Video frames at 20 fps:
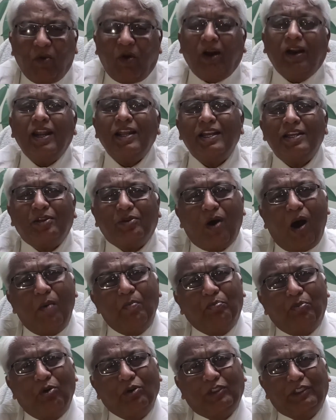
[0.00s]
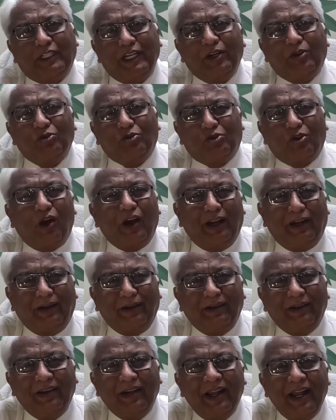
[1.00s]
What is composting to
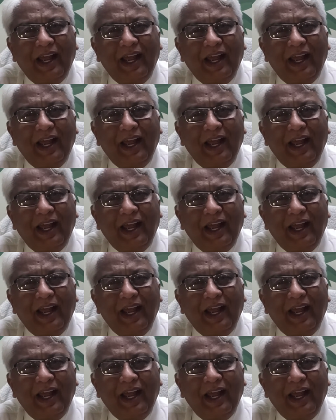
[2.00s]
soil?